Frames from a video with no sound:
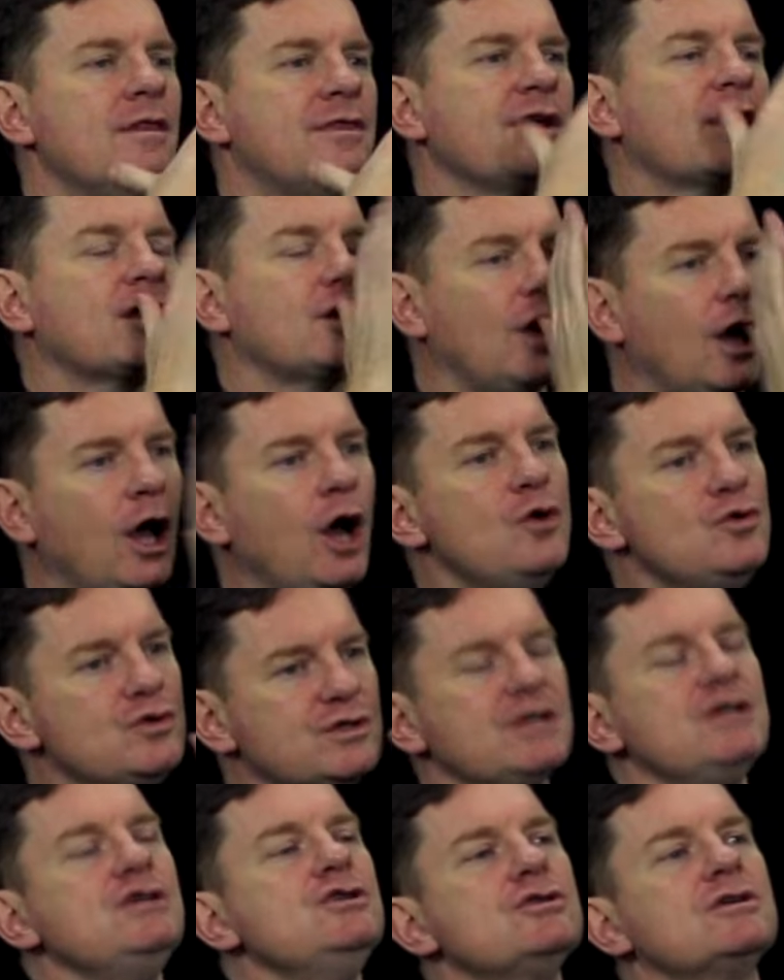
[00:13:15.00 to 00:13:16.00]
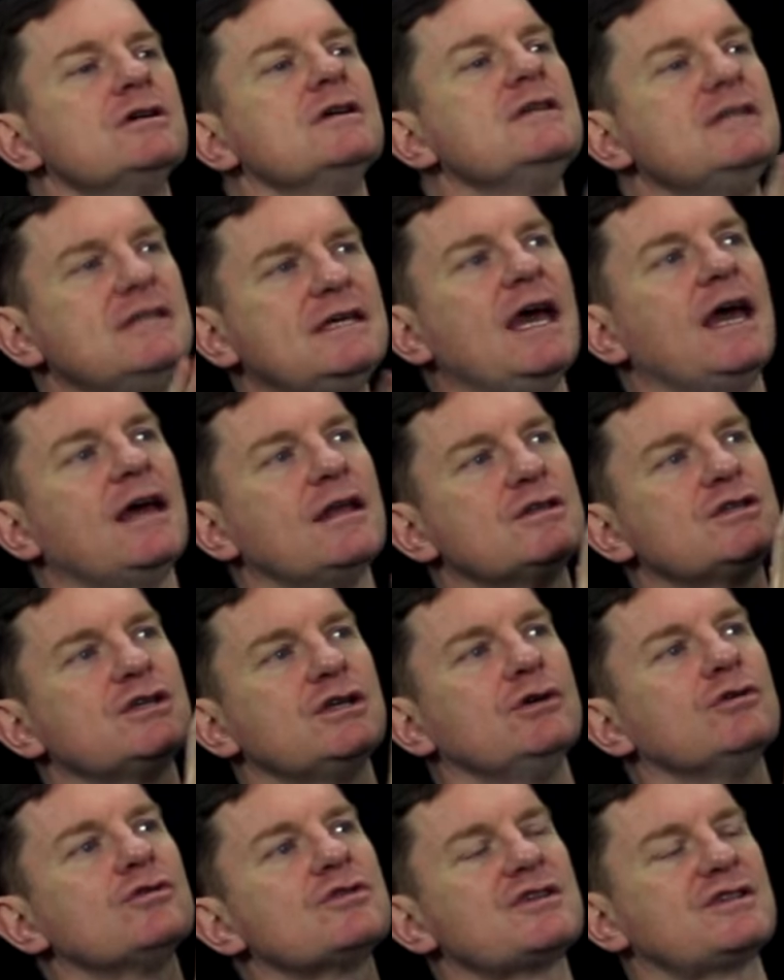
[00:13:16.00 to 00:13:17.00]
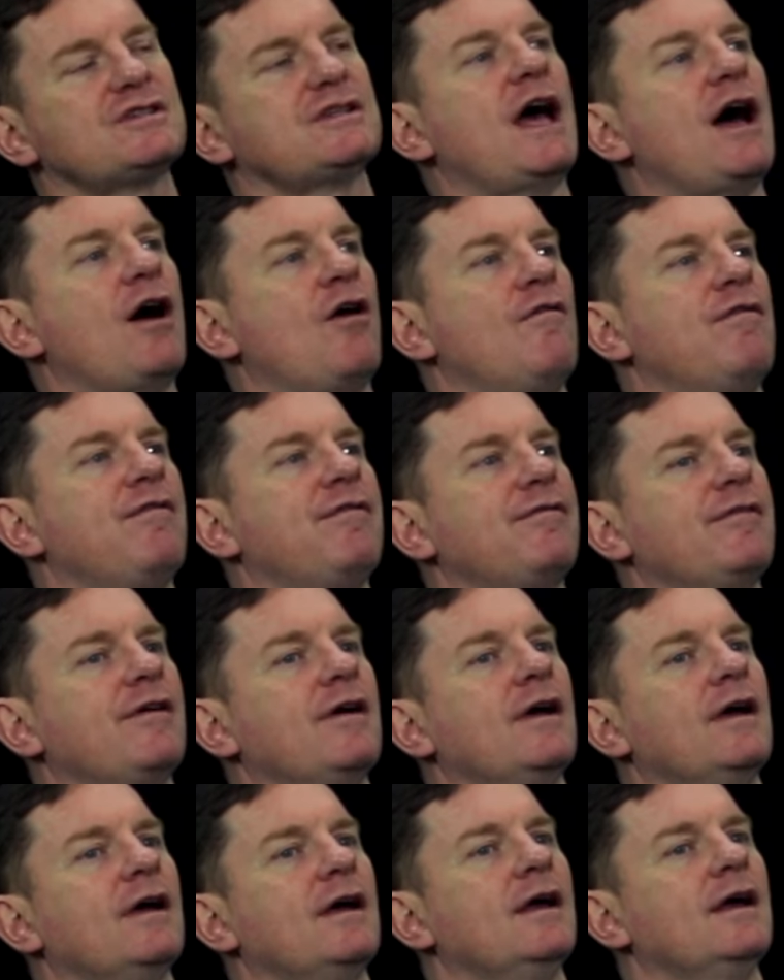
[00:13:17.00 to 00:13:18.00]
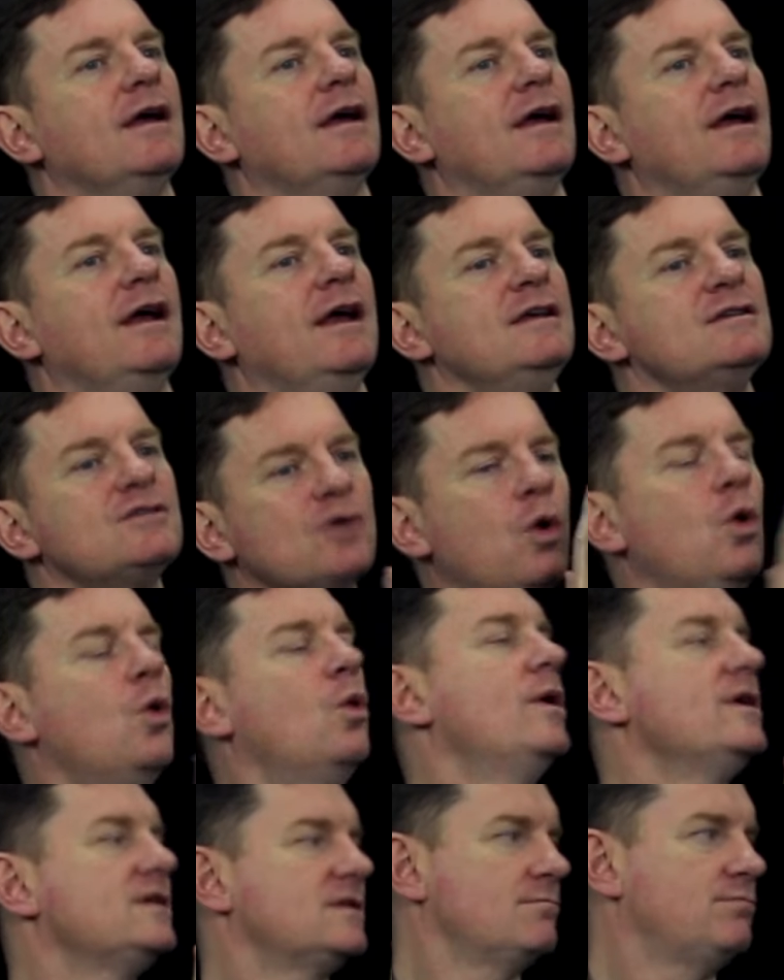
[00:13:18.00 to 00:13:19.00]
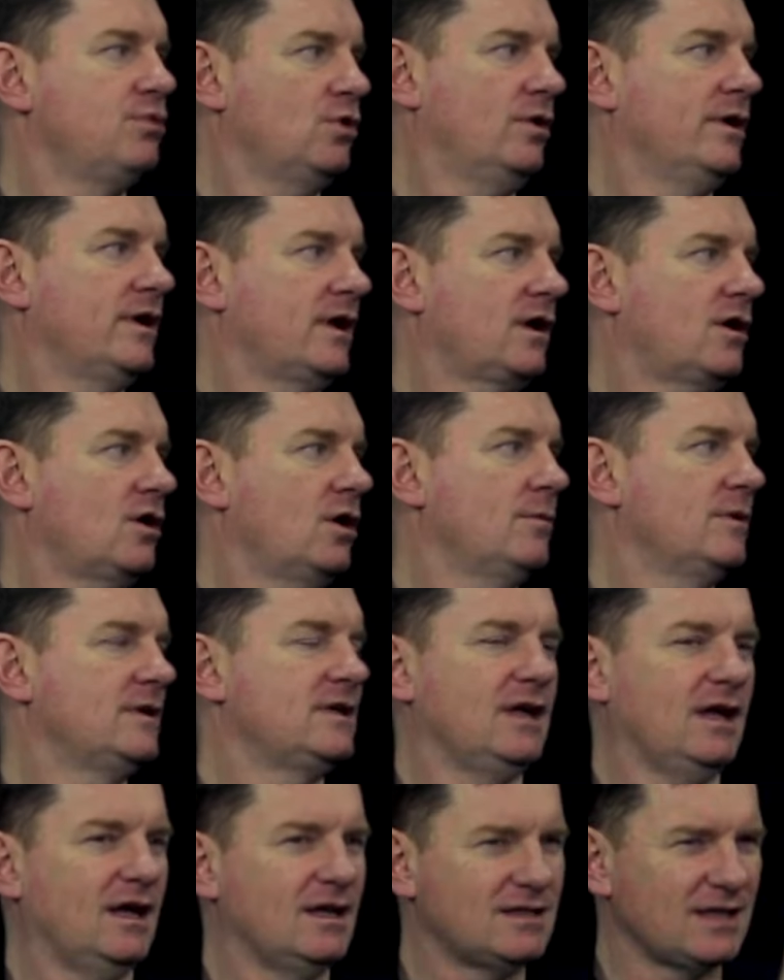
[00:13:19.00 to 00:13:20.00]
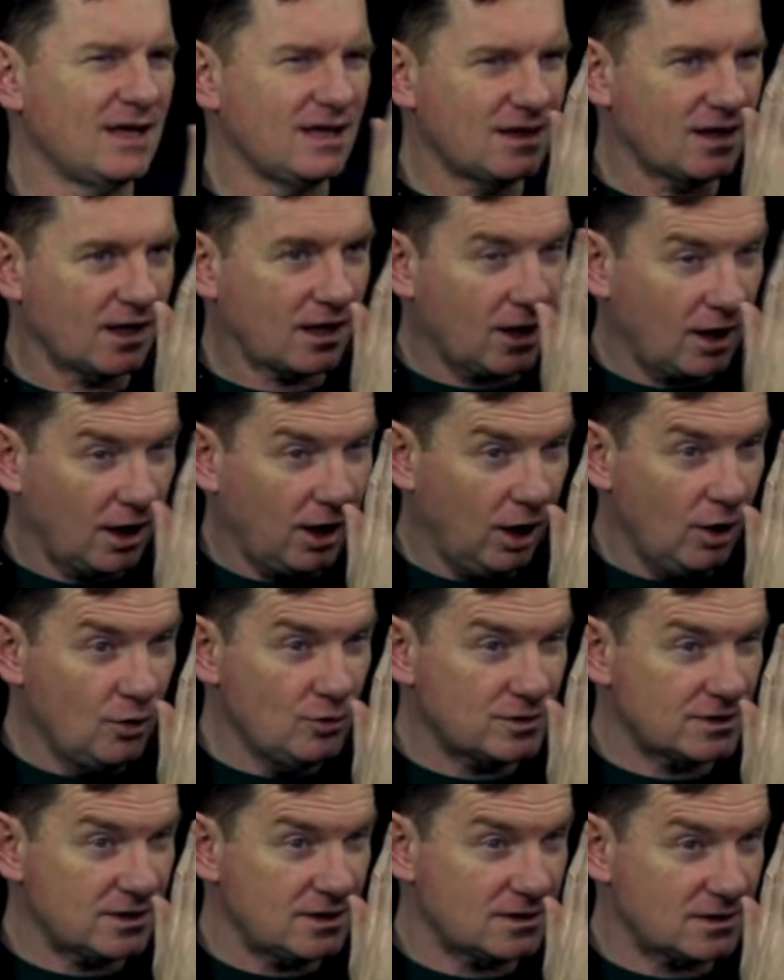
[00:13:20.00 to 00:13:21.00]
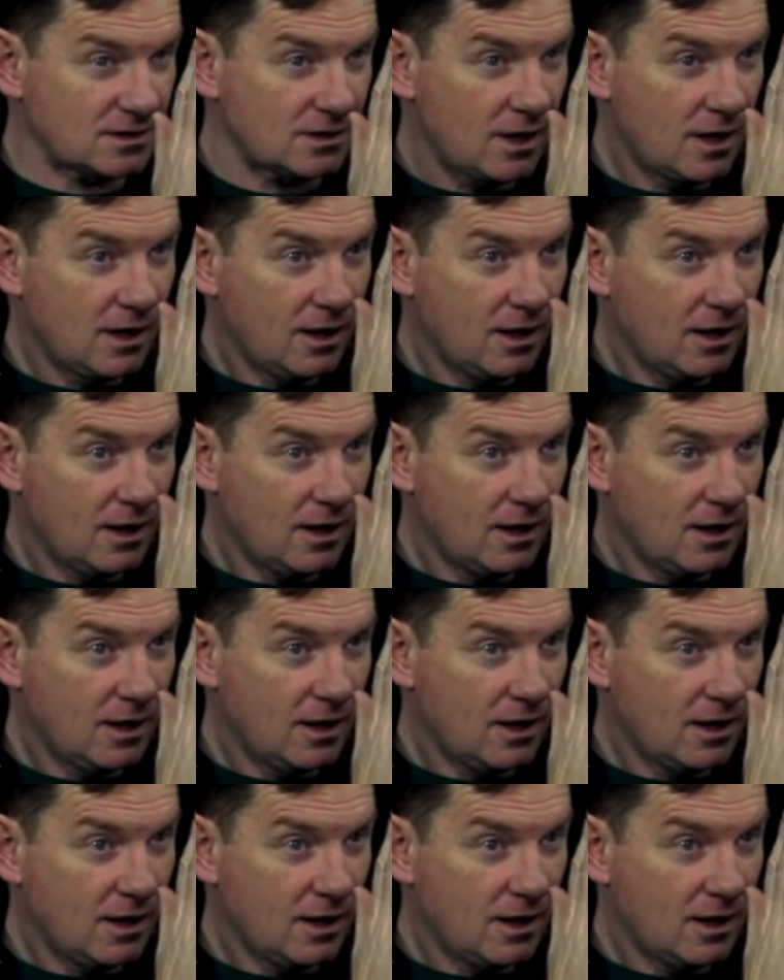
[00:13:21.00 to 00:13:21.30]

the closer you can get to yourself is always important in comedy. The closest